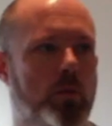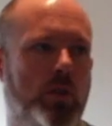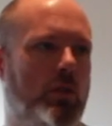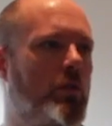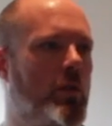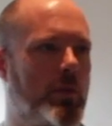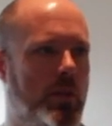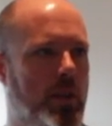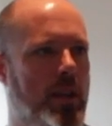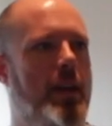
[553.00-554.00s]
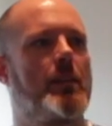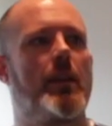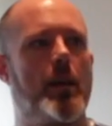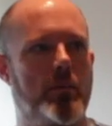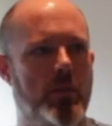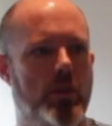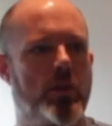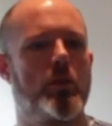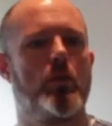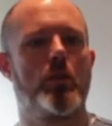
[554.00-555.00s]
muscle groups and gets them
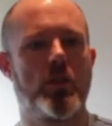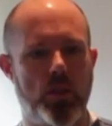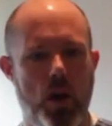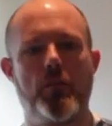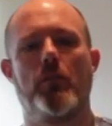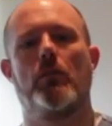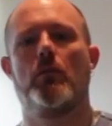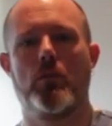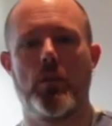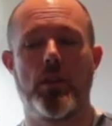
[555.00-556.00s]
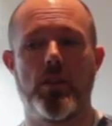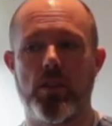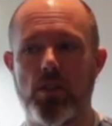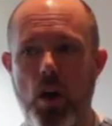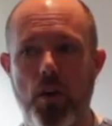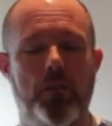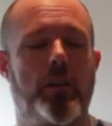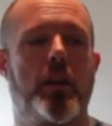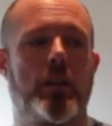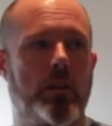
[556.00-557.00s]
to soften. It's a
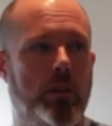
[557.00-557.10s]
softening.